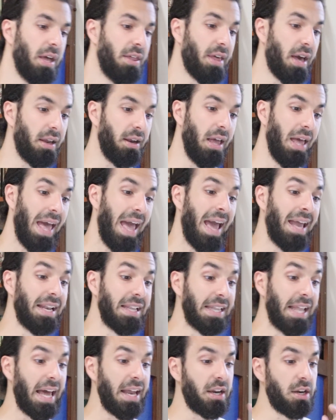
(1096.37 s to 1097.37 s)
That,
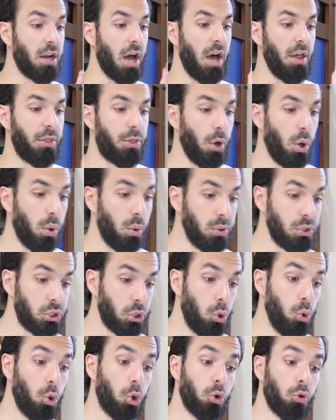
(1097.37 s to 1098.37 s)
and let not those
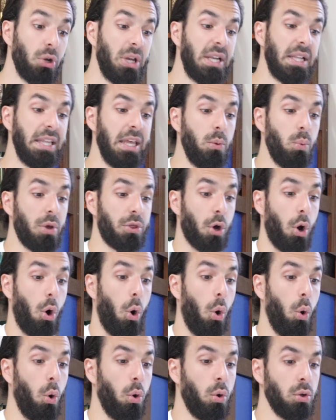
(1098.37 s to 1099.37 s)
who greedily
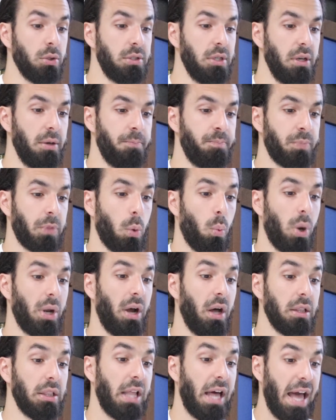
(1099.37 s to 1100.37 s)
withhold what
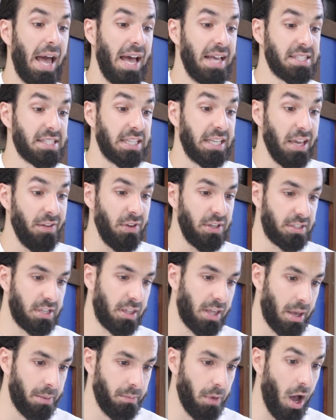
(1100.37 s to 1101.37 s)
Allah has given to
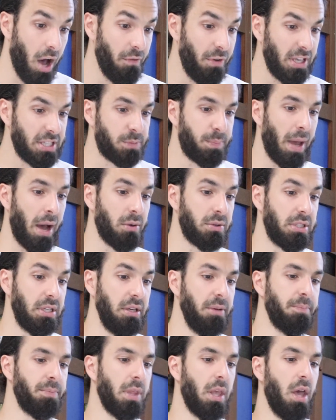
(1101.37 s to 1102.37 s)
them of His
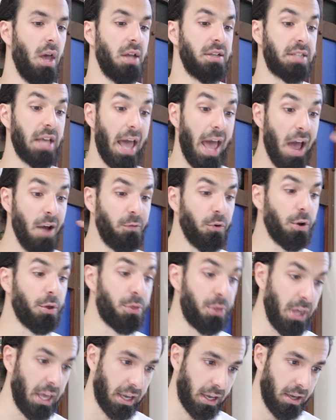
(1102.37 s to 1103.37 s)
bounty to ever
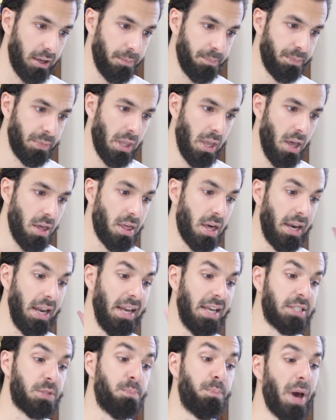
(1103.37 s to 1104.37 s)
think that
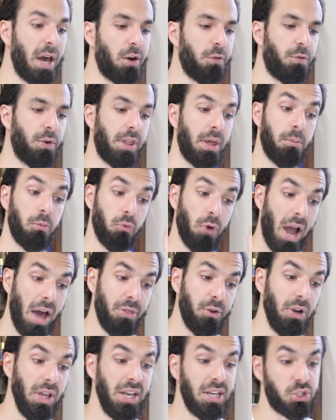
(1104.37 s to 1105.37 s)
it is better for them.
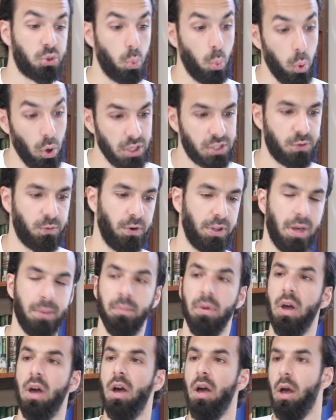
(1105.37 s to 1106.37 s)
Rather, it is worse for
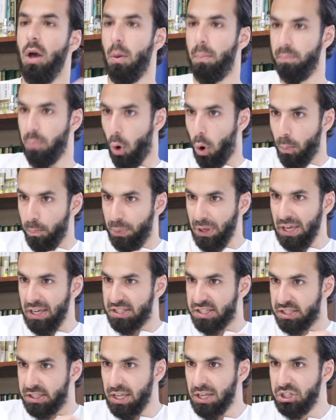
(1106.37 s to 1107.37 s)
them. Being
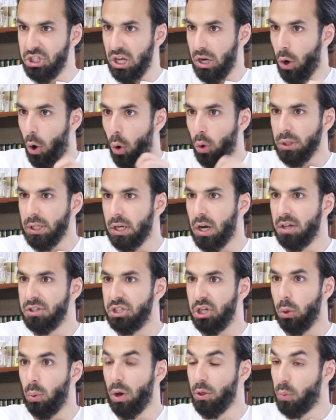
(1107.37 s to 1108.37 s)
stingy and holding on
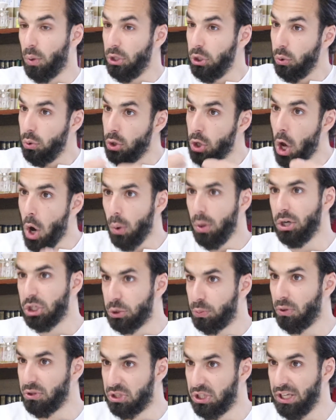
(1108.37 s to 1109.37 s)
to your wealth when you know you're
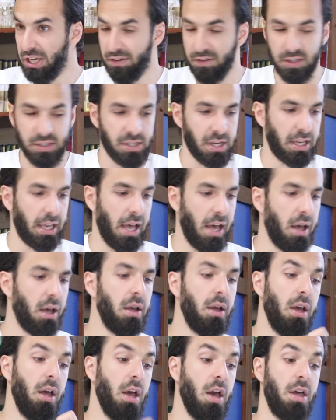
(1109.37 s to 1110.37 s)
supposed to give in zakah,
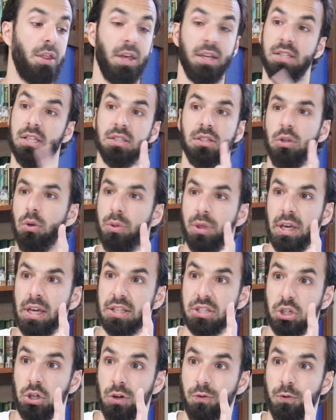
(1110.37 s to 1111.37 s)
this is, you think
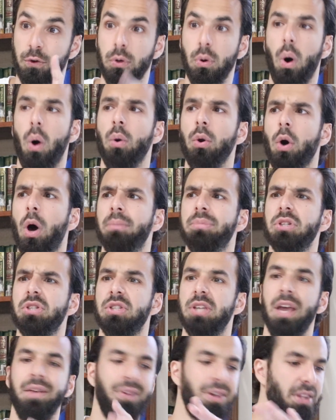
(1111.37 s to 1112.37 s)
it's good for you? Oh no, I'm just
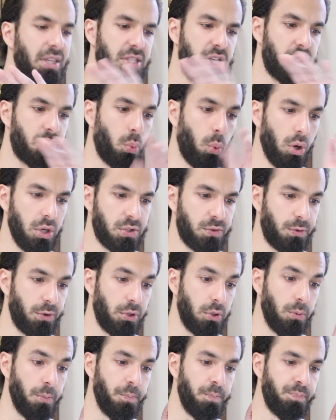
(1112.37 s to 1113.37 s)
saving. This is worse for
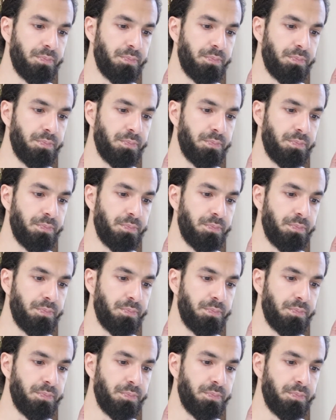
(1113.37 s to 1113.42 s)
you.